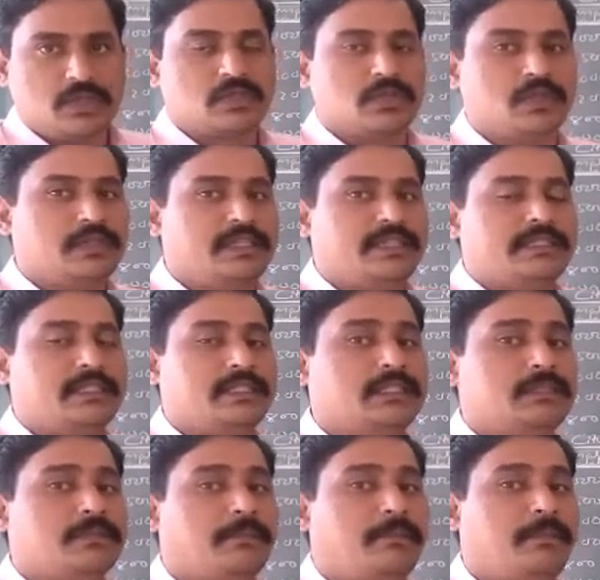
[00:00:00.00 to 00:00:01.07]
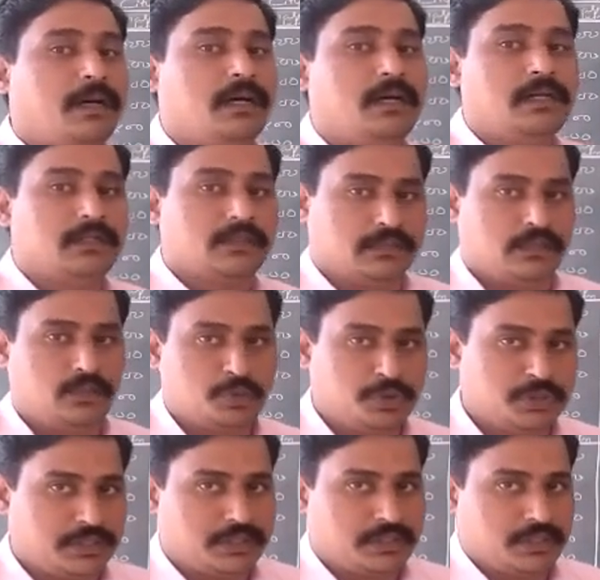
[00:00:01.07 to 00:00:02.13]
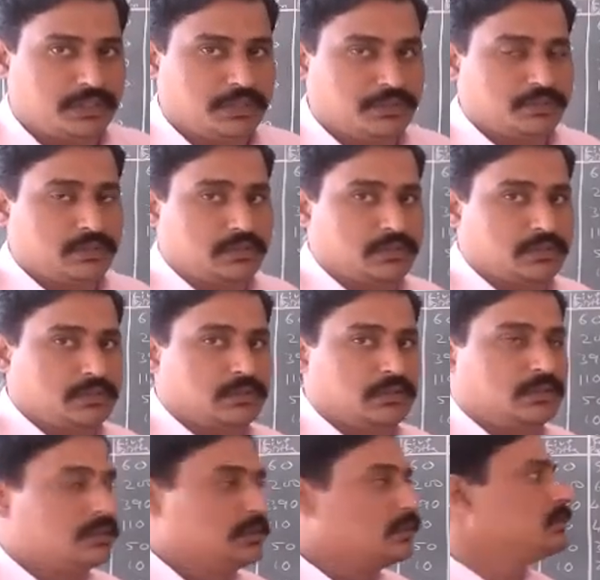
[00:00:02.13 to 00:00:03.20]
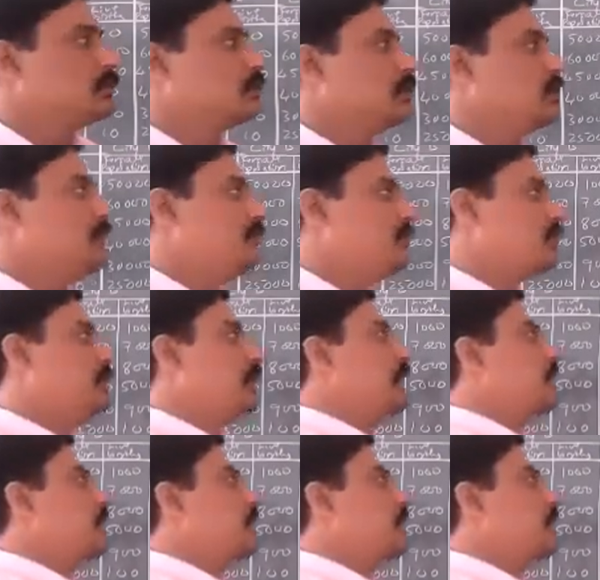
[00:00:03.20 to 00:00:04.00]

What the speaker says: So this is per 1000 users. So if we